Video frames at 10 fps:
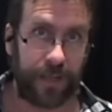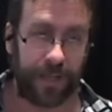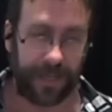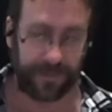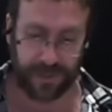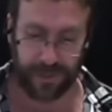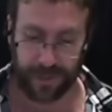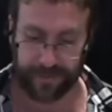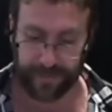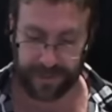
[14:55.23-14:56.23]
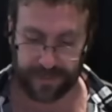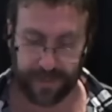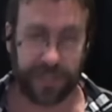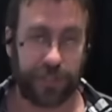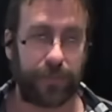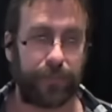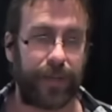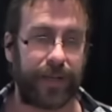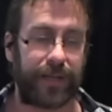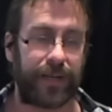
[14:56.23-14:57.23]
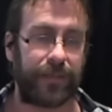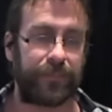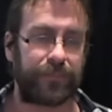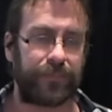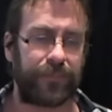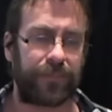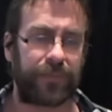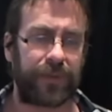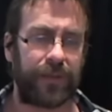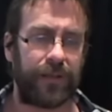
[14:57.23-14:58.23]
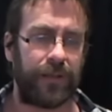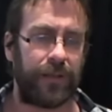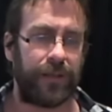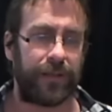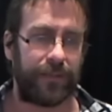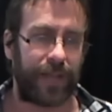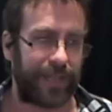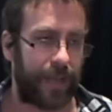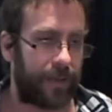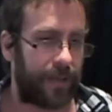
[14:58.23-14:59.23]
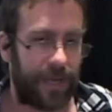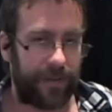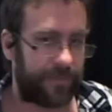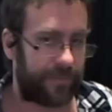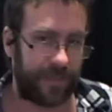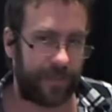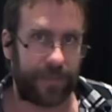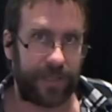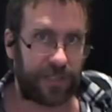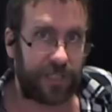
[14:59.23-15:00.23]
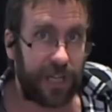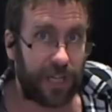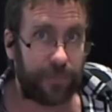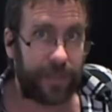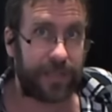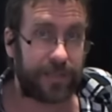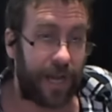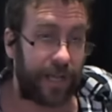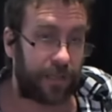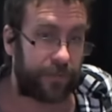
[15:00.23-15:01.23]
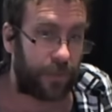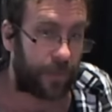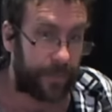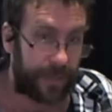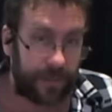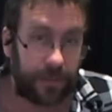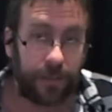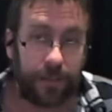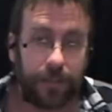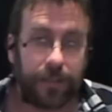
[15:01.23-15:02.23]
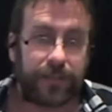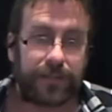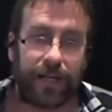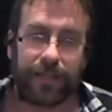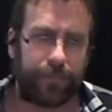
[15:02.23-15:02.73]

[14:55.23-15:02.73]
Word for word: and record from the Switch, but... Uh, Not yet. I mean, it's here, but it's not here, if you know what I mean. It's not like